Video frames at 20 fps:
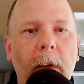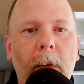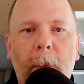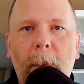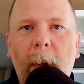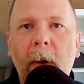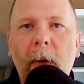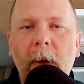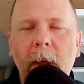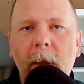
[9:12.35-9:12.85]

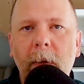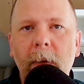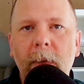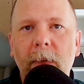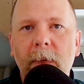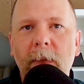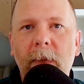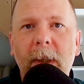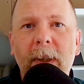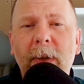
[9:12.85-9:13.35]
My only
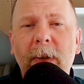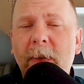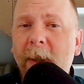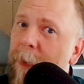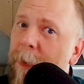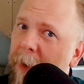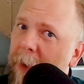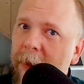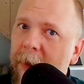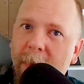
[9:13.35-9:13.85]

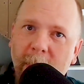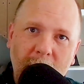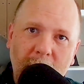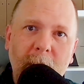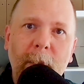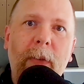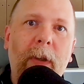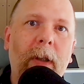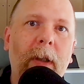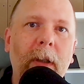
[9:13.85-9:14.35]
disagreements with the
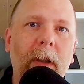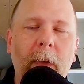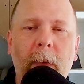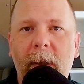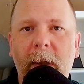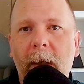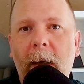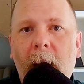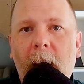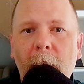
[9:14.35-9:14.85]
book or
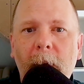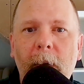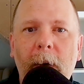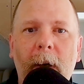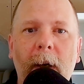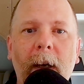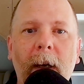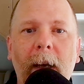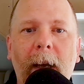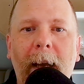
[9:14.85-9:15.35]
with the
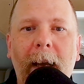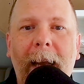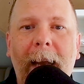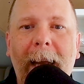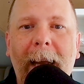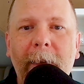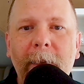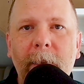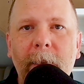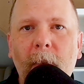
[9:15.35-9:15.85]
author
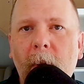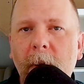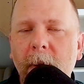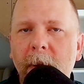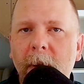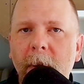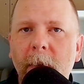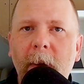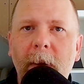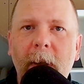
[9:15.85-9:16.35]
have more to
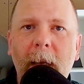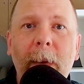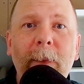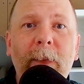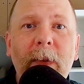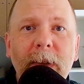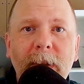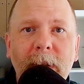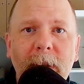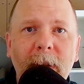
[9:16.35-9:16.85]
do with
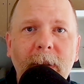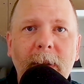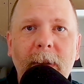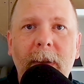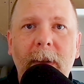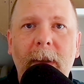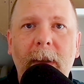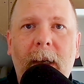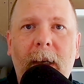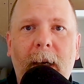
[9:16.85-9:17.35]

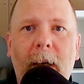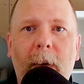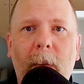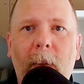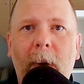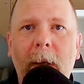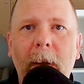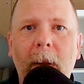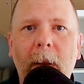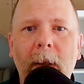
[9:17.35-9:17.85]
emphasis
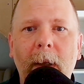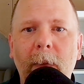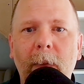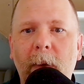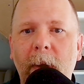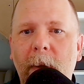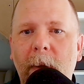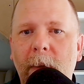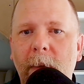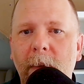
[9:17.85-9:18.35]
rather than
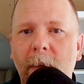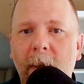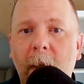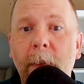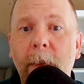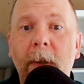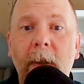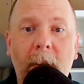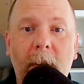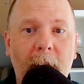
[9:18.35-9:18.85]
with
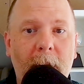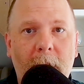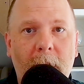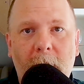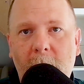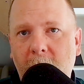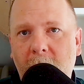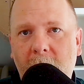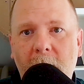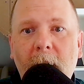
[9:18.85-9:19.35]
substance or
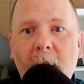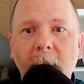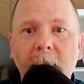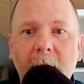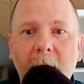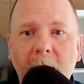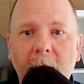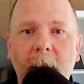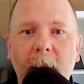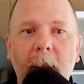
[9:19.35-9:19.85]
with the
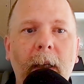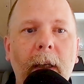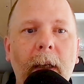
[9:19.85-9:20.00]
content.